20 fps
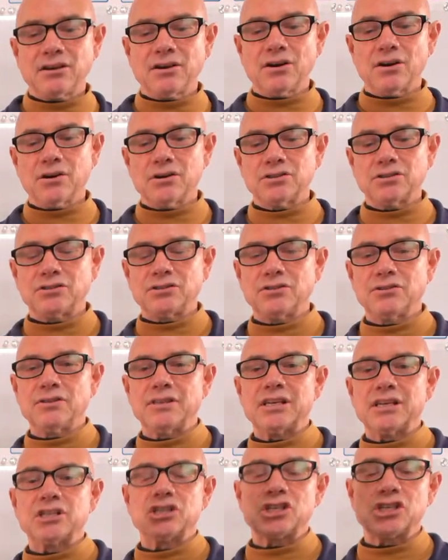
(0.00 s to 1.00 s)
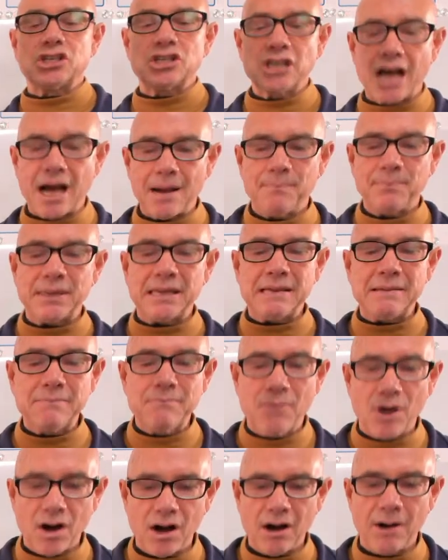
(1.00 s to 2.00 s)
go to the shopping
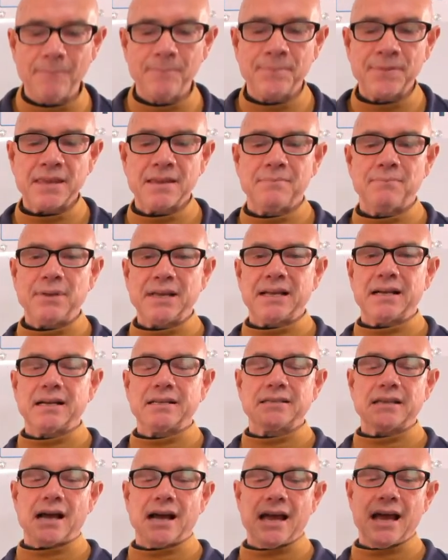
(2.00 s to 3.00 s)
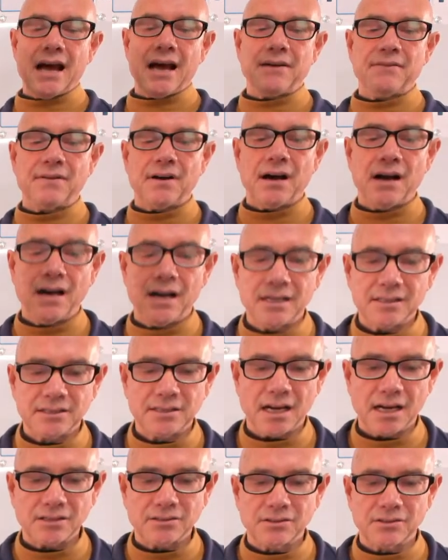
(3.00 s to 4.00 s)
mall because I have a
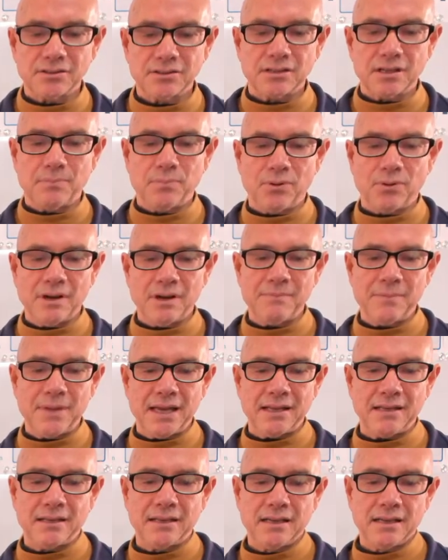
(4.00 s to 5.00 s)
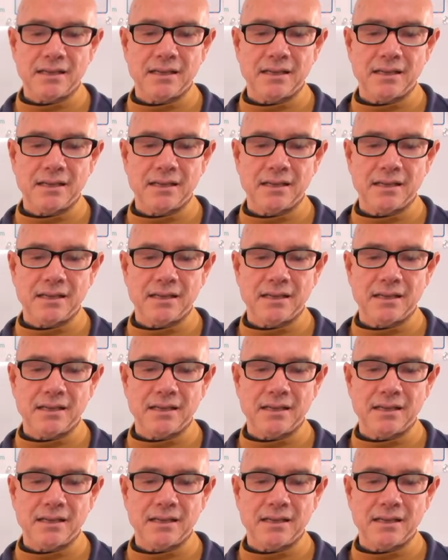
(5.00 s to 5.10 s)
doctor's appointment.